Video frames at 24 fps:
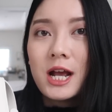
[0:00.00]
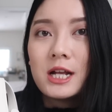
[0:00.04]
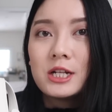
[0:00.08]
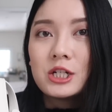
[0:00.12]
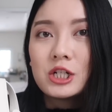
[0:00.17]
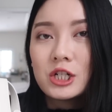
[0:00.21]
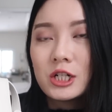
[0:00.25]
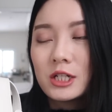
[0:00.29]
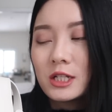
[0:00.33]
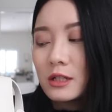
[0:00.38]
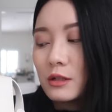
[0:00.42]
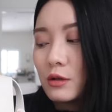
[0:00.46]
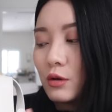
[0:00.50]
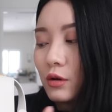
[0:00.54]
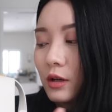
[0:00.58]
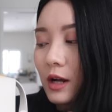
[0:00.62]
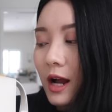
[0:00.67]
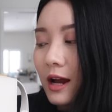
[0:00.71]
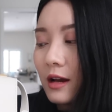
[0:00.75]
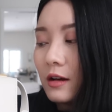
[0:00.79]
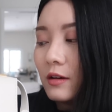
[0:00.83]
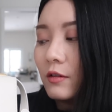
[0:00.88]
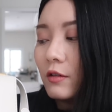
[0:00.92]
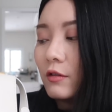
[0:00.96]
it just
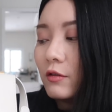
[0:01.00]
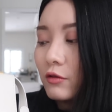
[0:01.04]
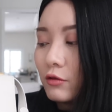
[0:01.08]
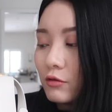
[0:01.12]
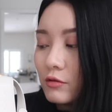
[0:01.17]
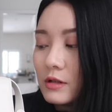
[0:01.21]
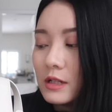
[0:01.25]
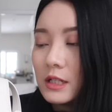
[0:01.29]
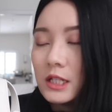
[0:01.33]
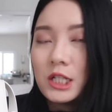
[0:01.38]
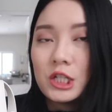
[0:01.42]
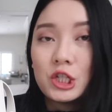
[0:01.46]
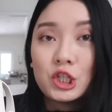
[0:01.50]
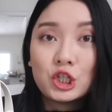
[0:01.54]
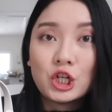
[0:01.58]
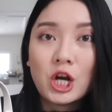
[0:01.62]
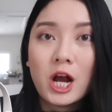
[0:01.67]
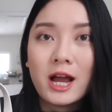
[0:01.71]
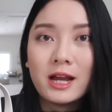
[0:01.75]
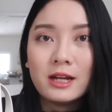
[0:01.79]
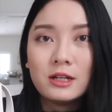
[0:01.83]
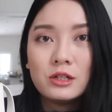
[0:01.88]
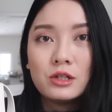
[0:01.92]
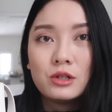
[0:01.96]
kind of ruins the
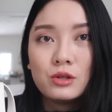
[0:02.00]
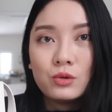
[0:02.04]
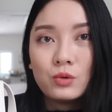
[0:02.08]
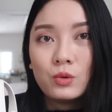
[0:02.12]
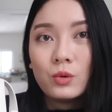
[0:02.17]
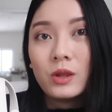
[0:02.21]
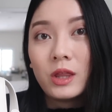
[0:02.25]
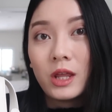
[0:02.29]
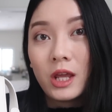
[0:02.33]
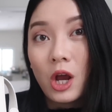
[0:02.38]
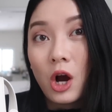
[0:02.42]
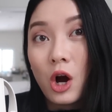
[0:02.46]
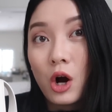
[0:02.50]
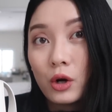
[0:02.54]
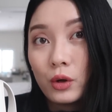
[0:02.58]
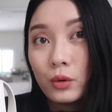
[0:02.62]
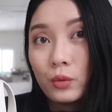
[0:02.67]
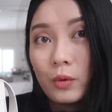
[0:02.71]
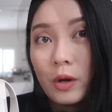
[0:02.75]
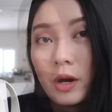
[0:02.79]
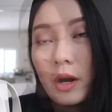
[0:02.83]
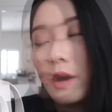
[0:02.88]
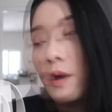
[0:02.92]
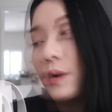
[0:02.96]
shine to the
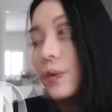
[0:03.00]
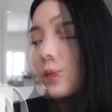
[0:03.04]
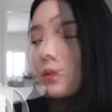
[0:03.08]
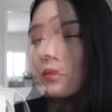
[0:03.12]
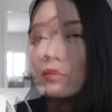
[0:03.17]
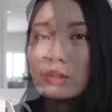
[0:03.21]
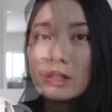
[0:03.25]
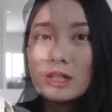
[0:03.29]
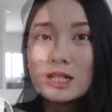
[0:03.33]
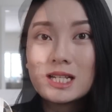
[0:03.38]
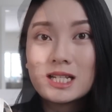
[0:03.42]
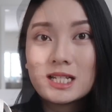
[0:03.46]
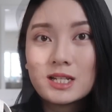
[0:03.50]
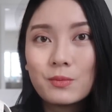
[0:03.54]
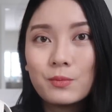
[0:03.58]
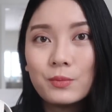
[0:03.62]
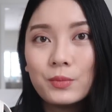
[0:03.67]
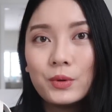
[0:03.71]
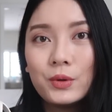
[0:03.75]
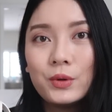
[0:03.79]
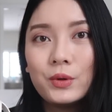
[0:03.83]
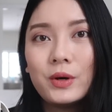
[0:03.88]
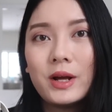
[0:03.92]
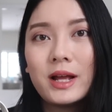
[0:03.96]
hardware. This is a really
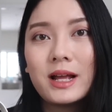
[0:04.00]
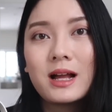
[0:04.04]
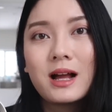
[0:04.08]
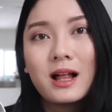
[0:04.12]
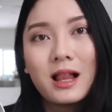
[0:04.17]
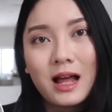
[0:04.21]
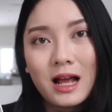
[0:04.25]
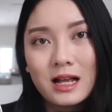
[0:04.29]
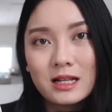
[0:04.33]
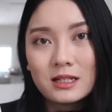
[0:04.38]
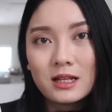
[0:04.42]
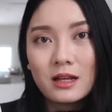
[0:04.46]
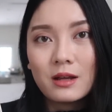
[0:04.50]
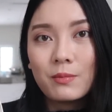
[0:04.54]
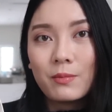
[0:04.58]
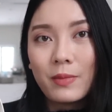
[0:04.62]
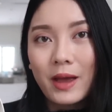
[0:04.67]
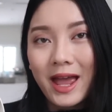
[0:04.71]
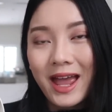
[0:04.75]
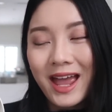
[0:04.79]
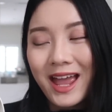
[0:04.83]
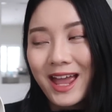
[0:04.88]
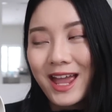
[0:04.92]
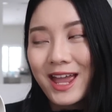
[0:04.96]
simple and classic
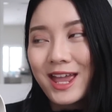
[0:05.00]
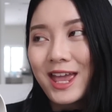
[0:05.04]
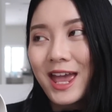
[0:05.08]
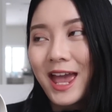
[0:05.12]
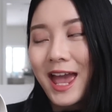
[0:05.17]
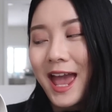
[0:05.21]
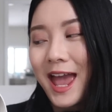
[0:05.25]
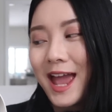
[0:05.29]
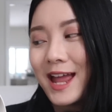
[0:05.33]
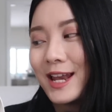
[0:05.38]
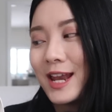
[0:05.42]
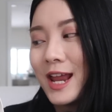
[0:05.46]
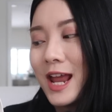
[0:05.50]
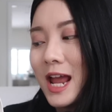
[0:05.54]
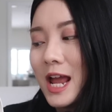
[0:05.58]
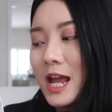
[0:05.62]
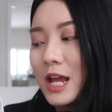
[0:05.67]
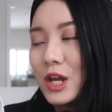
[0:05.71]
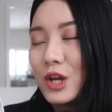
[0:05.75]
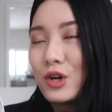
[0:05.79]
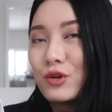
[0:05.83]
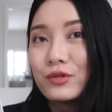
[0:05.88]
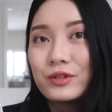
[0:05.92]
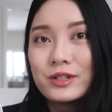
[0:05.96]
bag, and
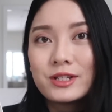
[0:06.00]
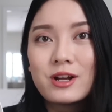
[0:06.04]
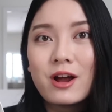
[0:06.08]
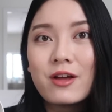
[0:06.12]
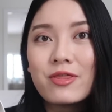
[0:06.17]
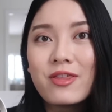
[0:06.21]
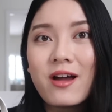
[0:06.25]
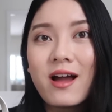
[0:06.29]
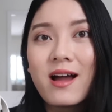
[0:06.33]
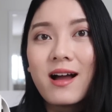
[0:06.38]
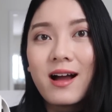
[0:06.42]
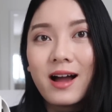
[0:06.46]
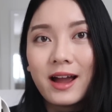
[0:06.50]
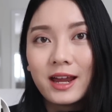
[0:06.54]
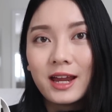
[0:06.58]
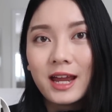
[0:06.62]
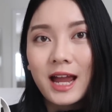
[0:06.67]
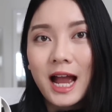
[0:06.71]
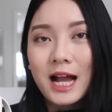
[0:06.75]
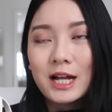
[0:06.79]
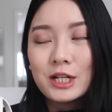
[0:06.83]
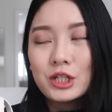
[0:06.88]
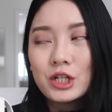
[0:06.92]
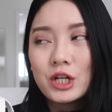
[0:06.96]
you know, it's not that
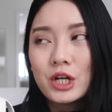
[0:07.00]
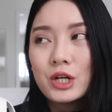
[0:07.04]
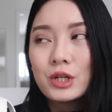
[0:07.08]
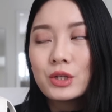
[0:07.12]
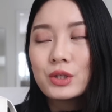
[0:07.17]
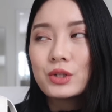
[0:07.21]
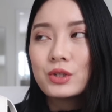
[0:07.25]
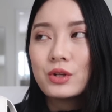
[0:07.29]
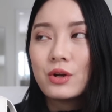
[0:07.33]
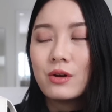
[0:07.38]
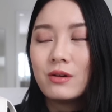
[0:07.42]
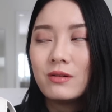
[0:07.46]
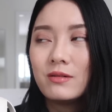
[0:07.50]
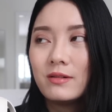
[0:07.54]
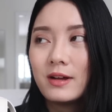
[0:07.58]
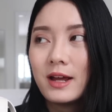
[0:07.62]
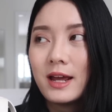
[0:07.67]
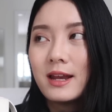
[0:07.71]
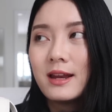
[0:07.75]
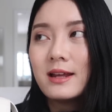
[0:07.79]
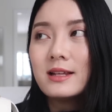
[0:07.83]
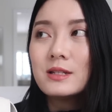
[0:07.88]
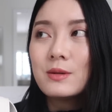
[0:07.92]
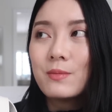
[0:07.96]
eye-catching, so
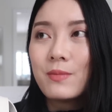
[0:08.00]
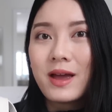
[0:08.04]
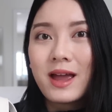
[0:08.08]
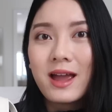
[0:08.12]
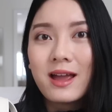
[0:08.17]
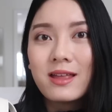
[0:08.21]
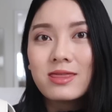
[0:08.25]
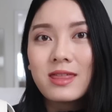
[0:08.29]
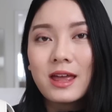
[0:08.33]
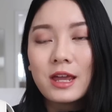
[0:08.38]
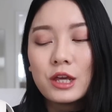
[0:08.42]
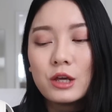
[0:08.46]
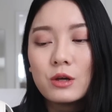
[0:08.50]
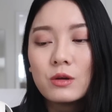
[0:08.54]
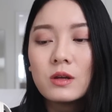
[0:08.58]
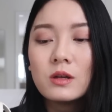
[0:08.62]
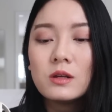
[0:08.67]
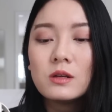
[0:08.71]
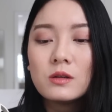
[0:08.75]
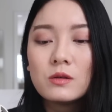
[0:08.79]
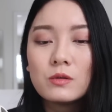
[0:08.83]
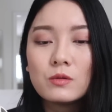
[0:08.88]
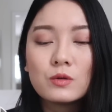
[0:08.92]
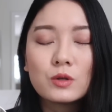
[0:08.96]
it is a bag that you
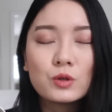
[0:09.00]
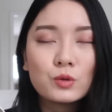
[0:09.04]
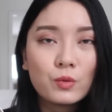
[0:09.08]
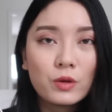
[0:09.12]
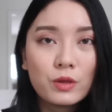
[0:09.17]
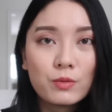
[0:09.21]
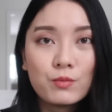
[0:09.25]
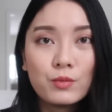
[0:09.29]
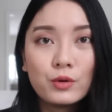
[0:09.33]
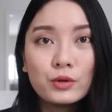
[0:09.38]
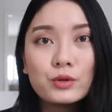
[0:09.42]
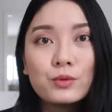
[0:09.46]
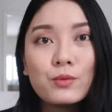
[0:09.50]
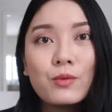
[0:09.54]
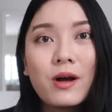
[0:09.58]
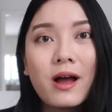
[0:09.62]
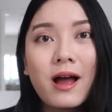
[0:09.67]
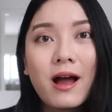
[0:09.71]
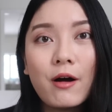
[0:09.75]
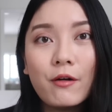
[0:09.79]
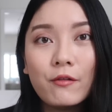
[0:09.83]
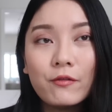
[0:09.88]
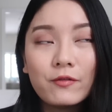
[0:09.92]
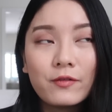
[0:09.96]
can use with multiple
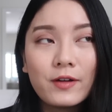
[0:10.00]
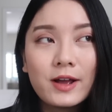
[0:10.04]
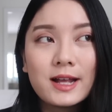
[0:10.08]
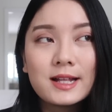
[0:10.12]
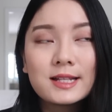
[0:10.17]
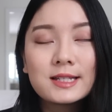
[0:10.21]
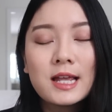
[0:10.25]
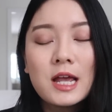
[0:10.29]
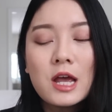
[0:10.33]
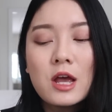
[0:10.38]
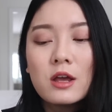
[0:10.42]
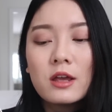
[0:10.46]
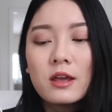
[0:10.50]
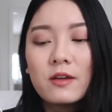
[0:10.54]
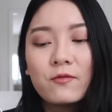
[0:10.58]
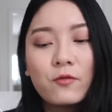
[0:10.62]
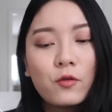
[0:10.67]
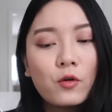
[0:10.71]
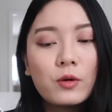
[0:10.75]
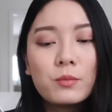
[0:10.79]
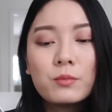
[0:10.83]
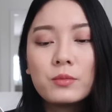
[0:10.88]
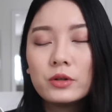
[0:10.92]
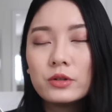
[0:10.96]
outfits
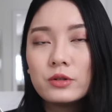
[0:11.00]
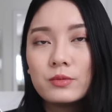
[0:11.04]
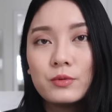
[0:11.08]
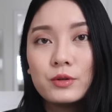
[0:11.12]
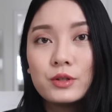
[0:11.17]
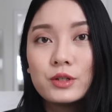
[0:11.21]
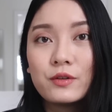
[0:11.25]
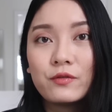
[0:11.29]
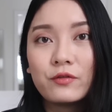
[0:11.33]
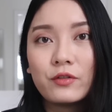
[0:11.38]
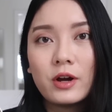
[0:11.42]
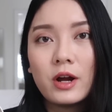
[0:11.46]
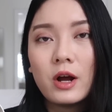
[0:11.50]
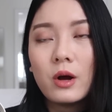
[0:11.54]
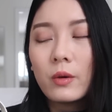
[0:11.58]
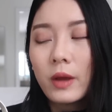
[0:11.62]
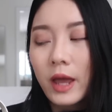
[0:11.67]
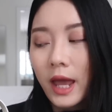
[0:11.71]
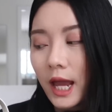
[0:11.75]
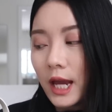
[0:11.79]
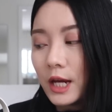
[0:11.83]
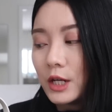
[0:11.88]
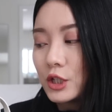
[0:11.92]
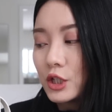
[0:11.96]
for multiple different
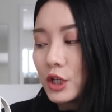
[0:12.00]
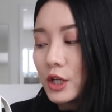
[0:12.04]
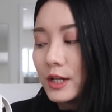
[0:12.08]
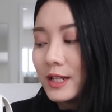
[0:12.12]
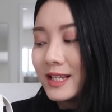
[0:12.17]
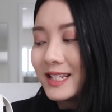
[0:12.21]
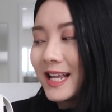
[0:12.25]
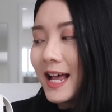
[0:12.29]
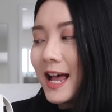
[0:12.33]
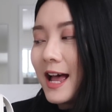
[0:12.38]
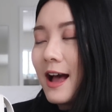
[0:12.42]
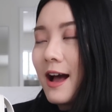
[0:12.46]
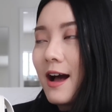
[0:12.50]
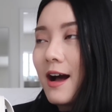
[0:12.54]
occasions.